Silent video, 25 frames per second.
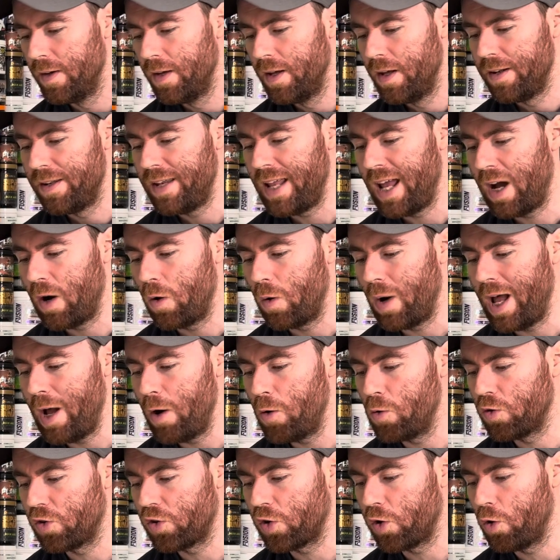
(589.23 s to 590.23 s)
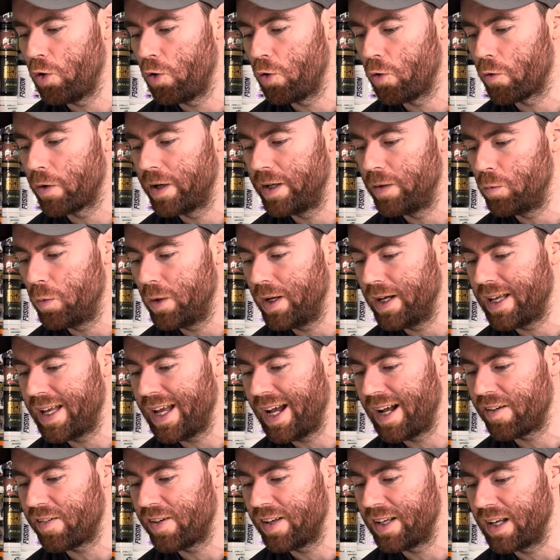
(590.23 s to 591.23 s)
Now, L-taurine, we're
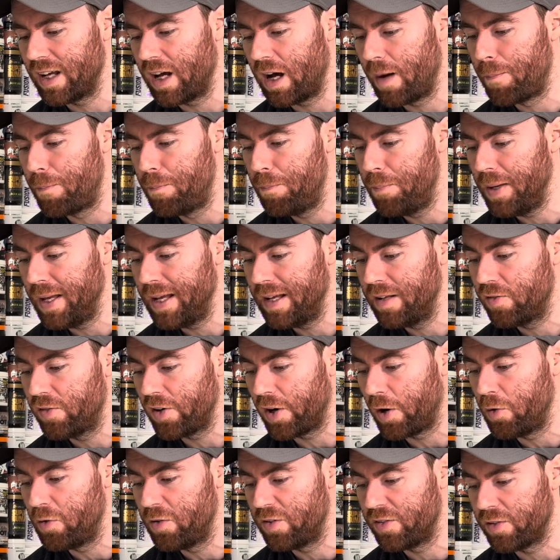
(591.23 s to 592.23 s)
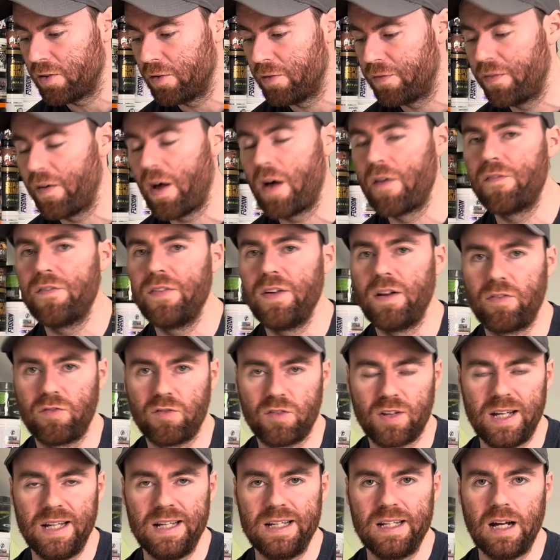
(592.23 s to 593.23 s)
getting a big dose of
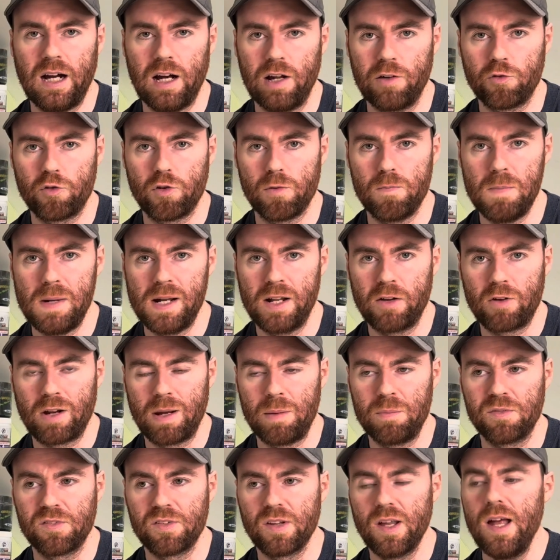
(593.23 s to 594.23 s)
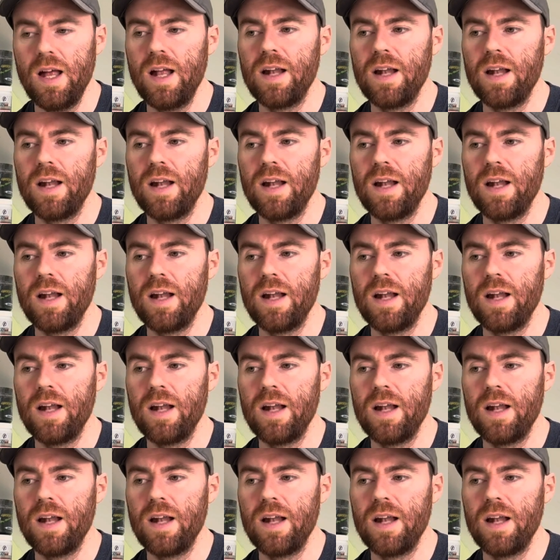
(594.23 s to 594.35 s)
1,500 milligrams.